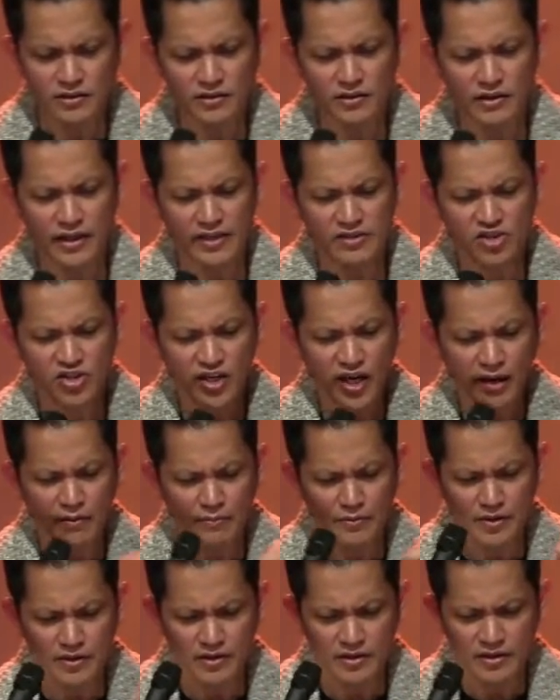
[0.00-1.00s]
and shave
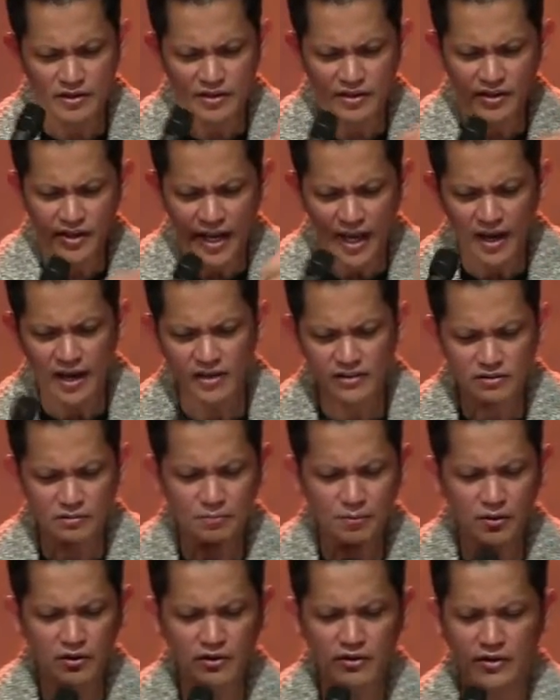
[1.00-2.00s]
the, their head,
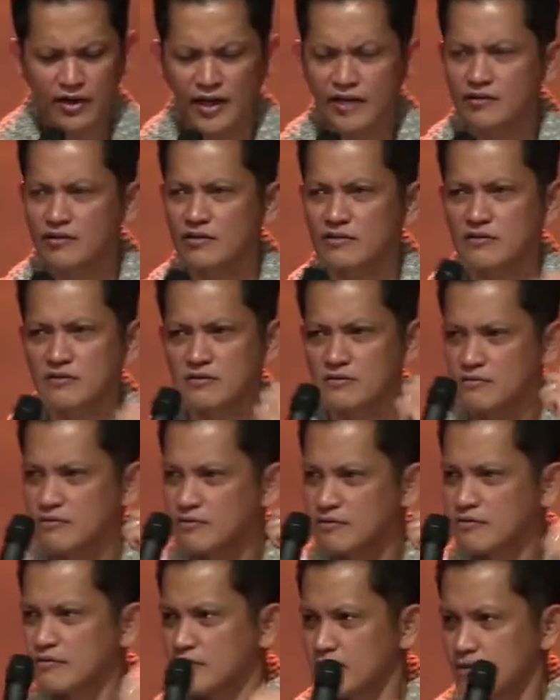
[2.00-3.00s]
and just,
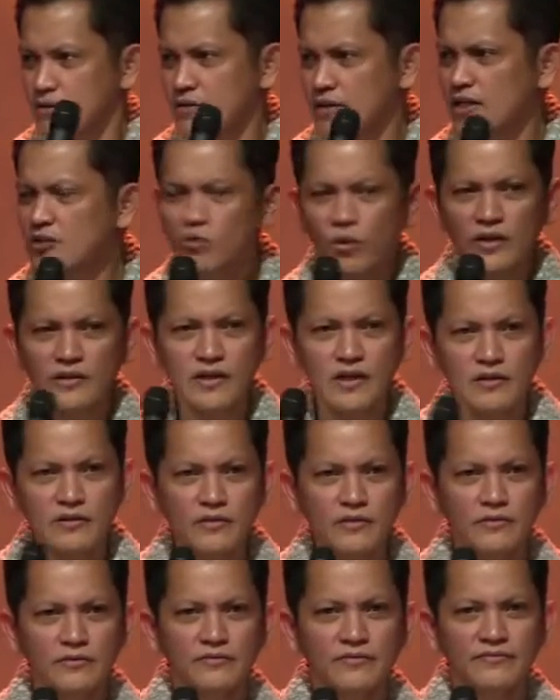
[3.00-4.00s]
that's what they
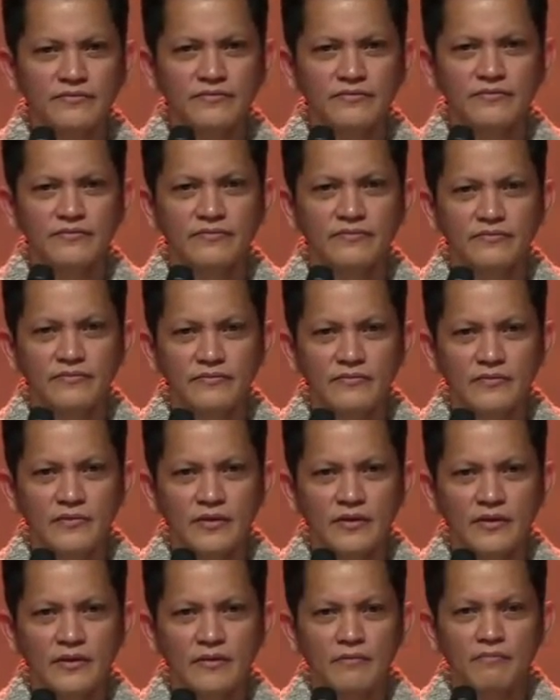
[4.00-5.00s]
do.
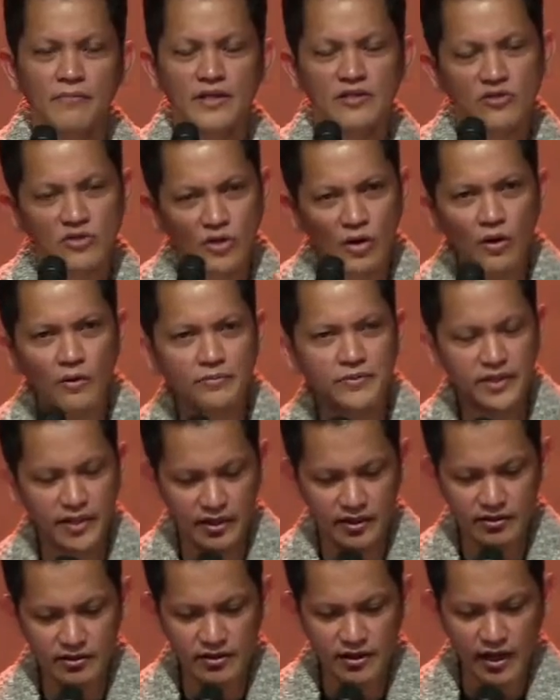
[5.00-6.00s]
But Job
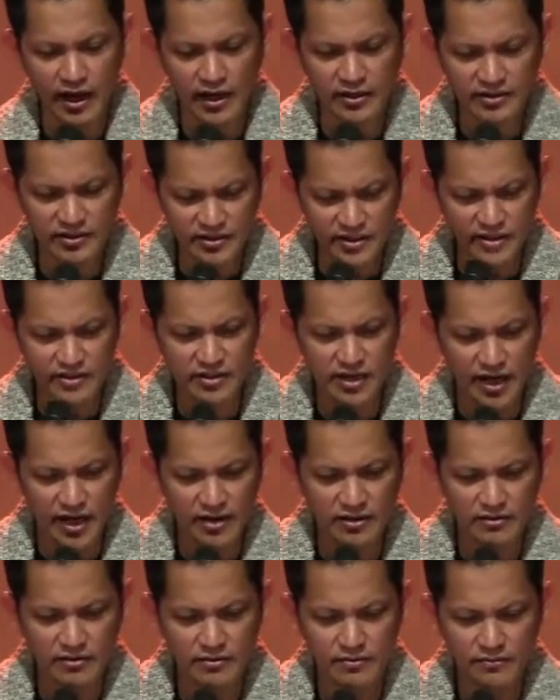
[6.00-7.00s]
did, other than
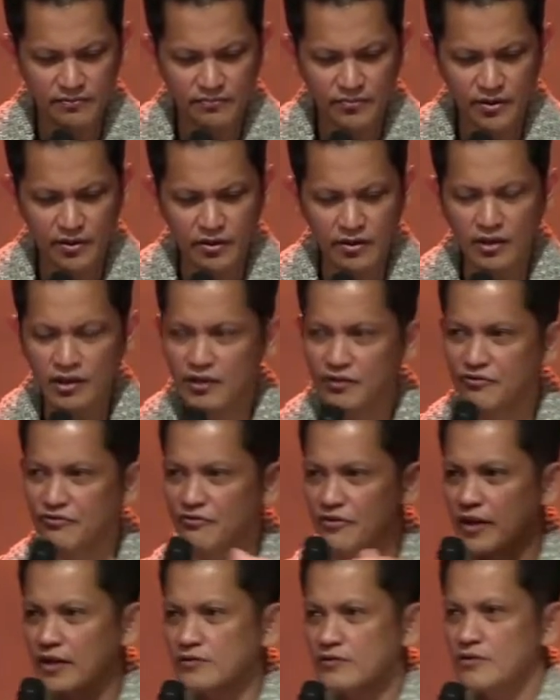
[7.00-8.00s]
that, he
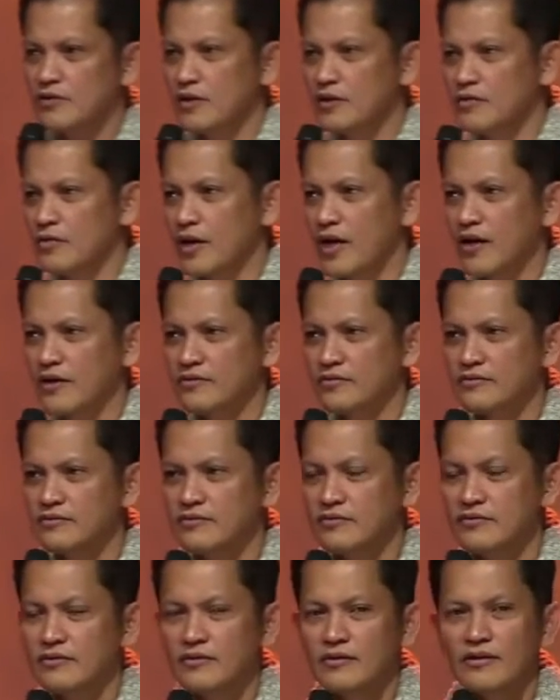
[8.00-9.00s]
fell to the ground
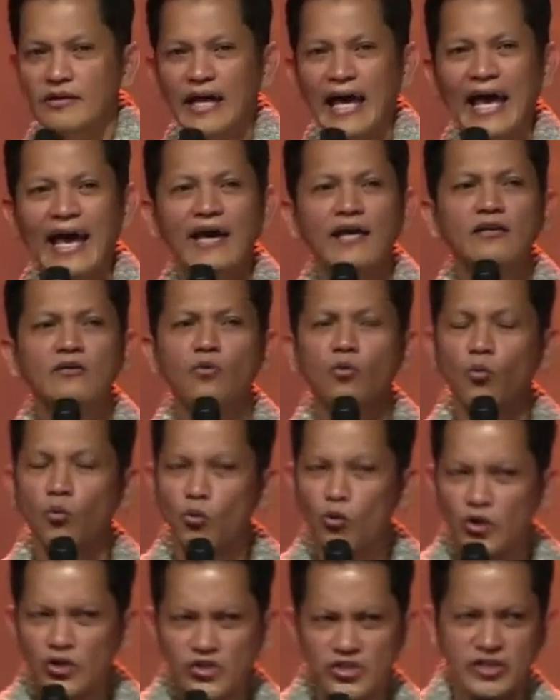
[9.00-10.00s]
and
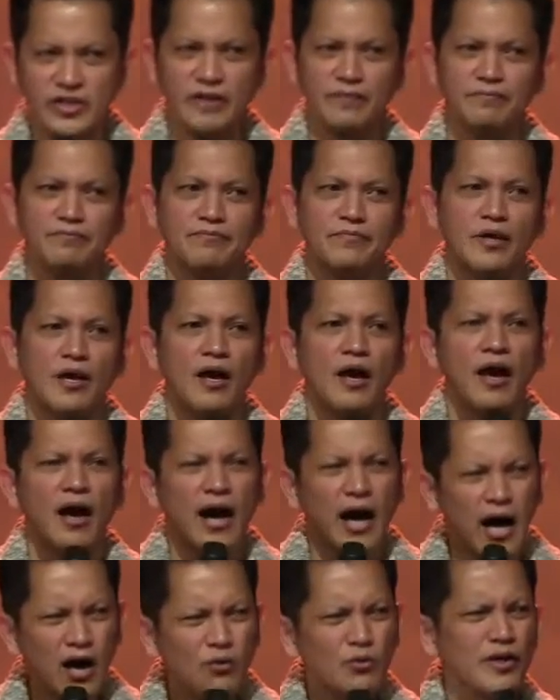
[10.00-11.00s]
worshiped.
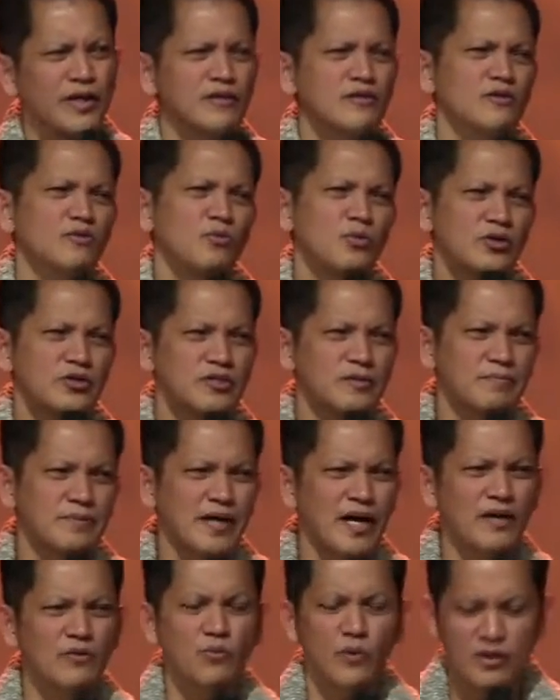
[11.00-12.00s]
How can you worship
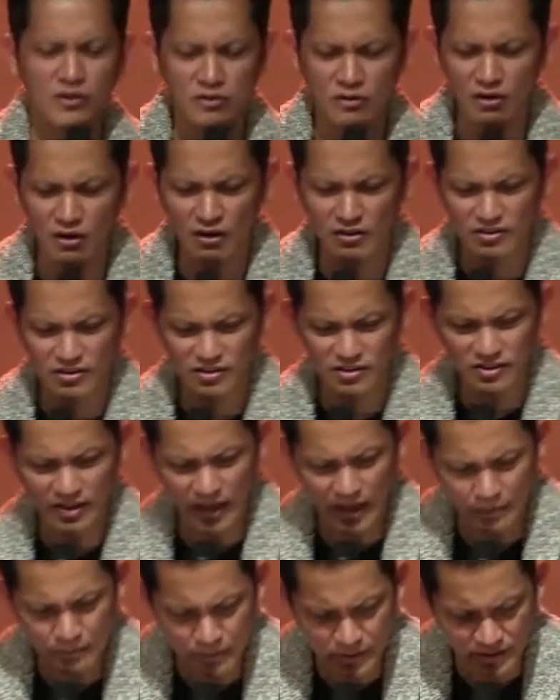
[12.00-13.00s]
God when you lost
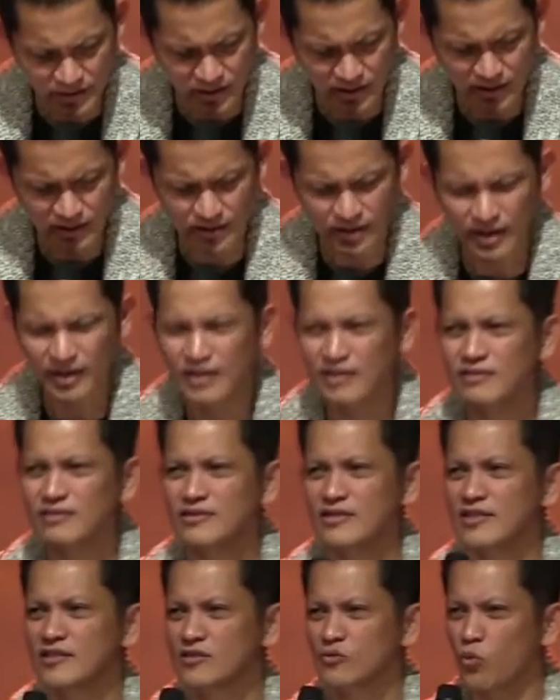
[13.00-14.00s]
everything in
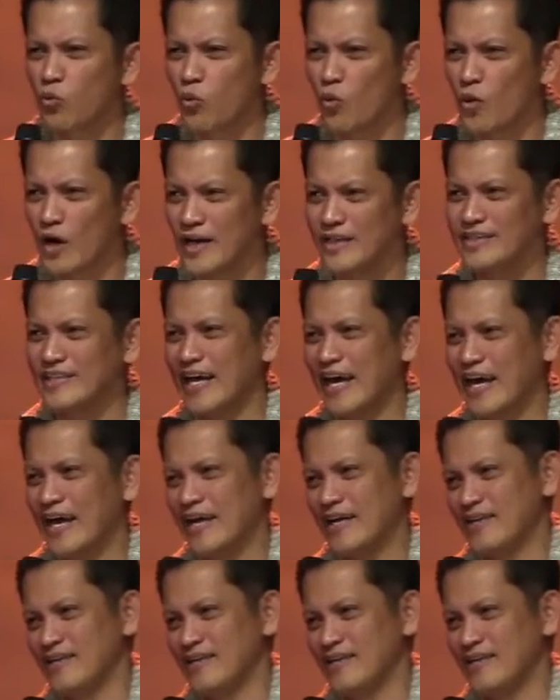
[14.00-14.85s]
just one day?